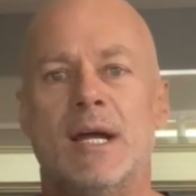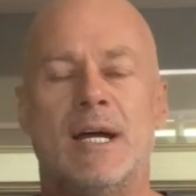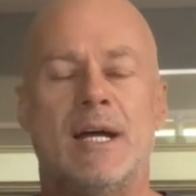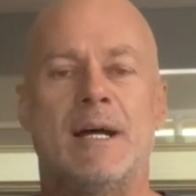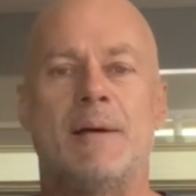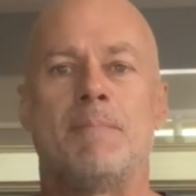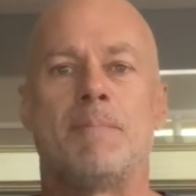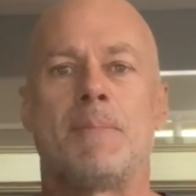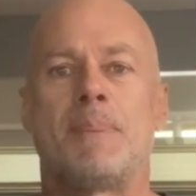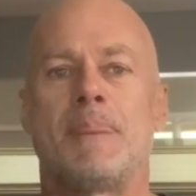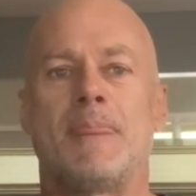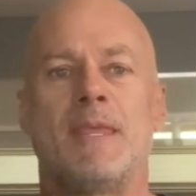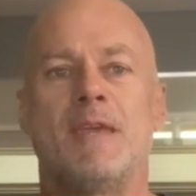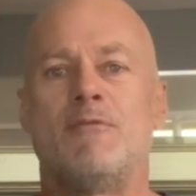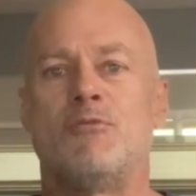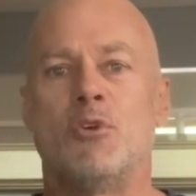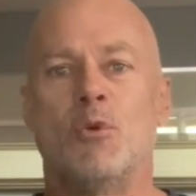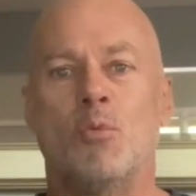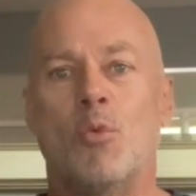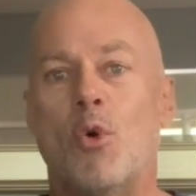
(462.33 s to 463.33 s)

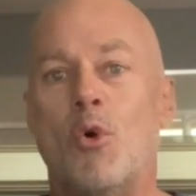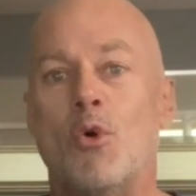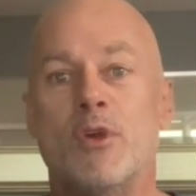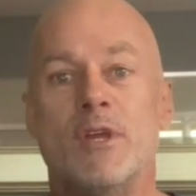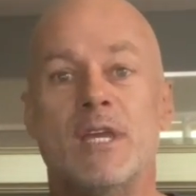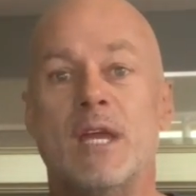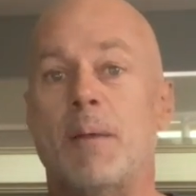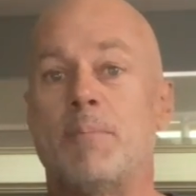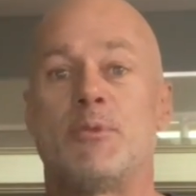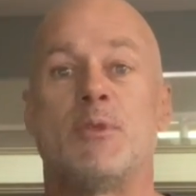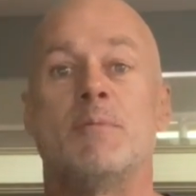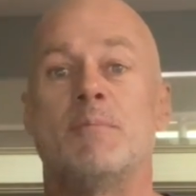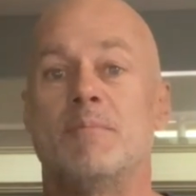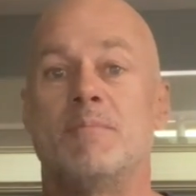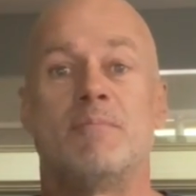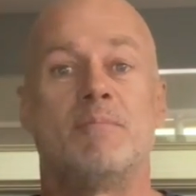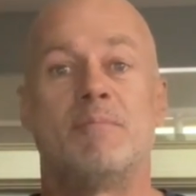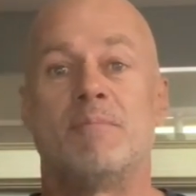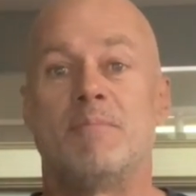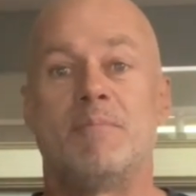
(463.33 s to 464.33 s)
If you're walking up
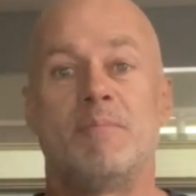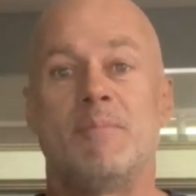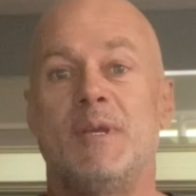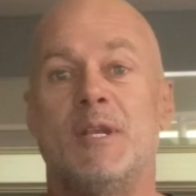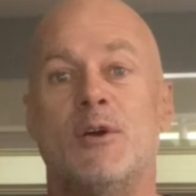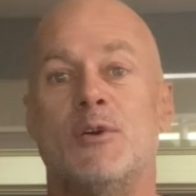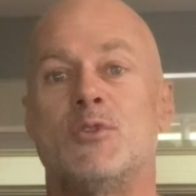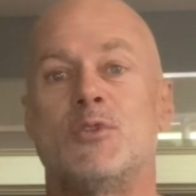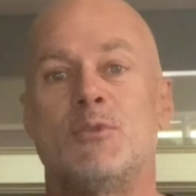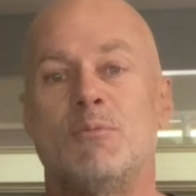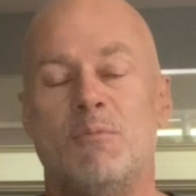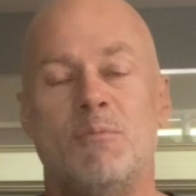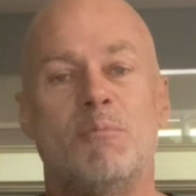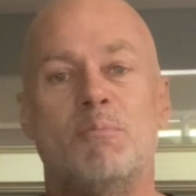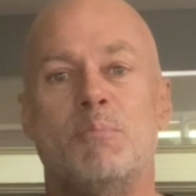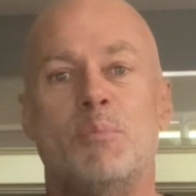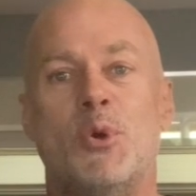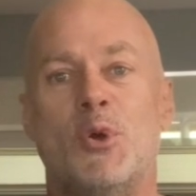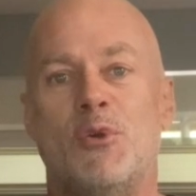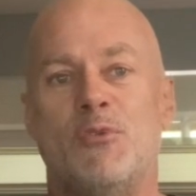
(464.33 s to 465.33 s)
them, you know,
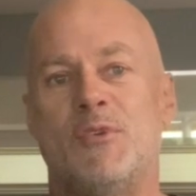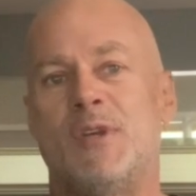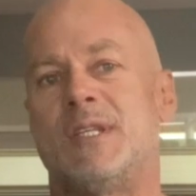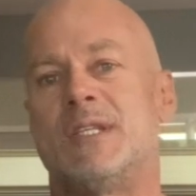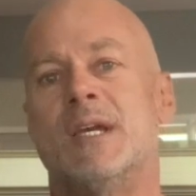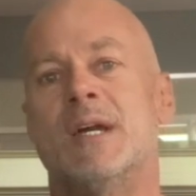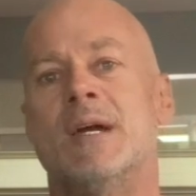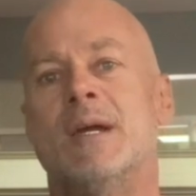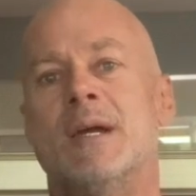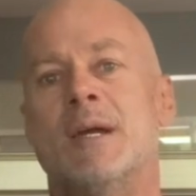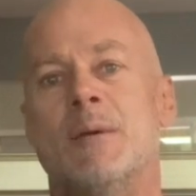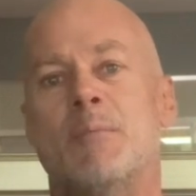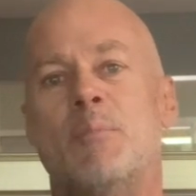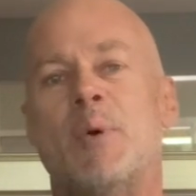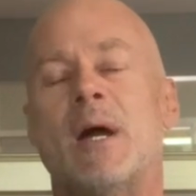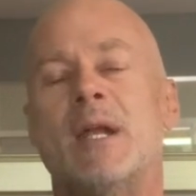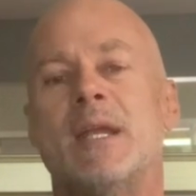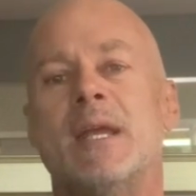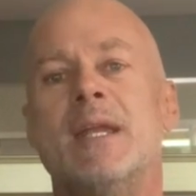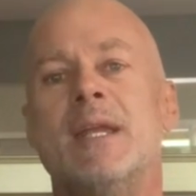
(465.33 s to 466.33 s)
perfect.
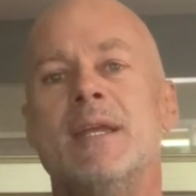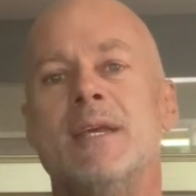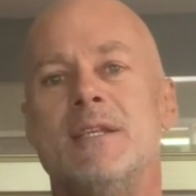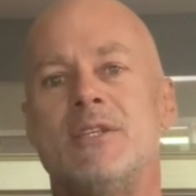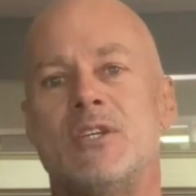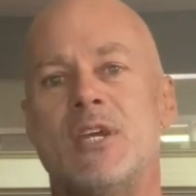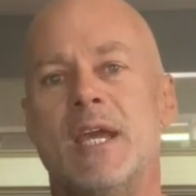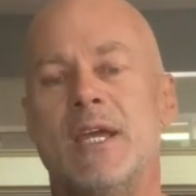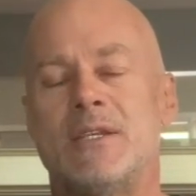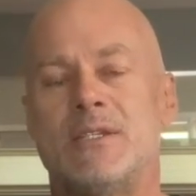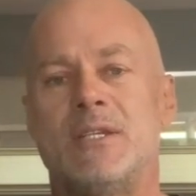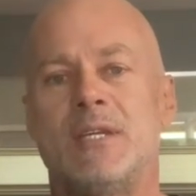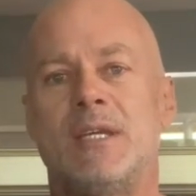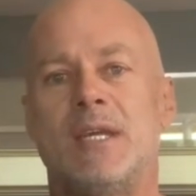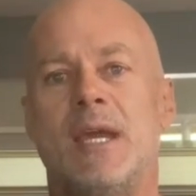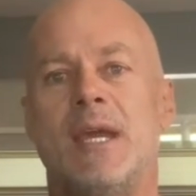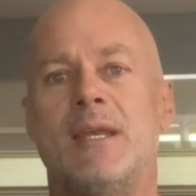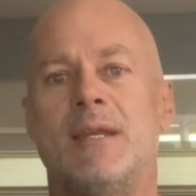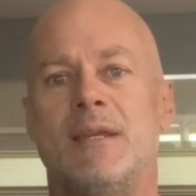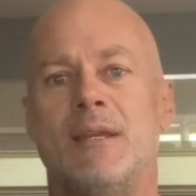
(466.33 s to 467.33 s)
But any chance you
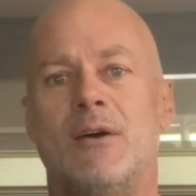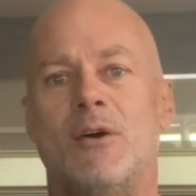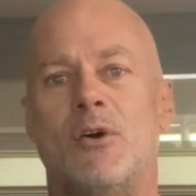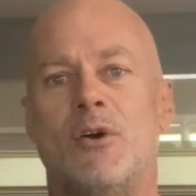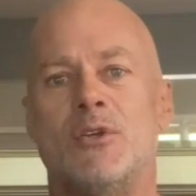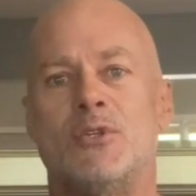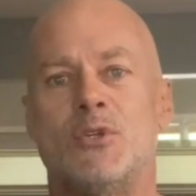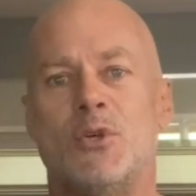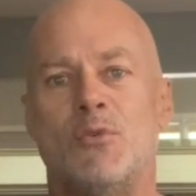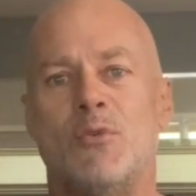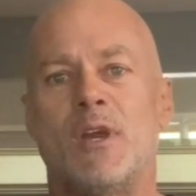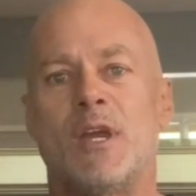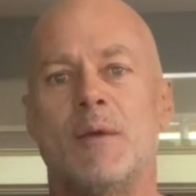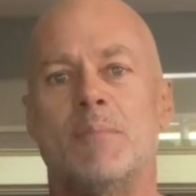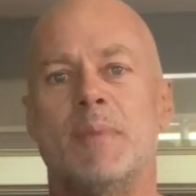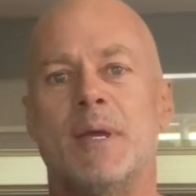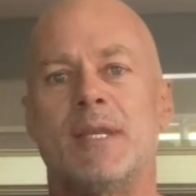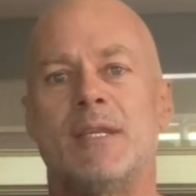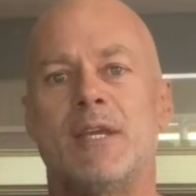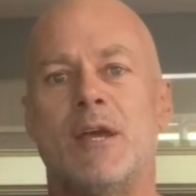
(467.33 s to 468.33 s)
get, I do
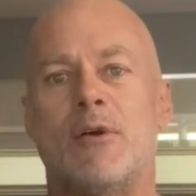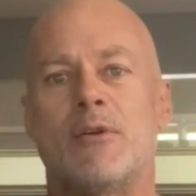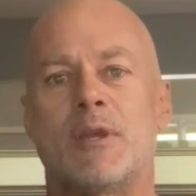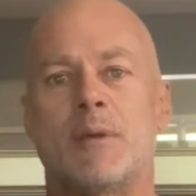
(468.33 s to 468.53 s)
recommend going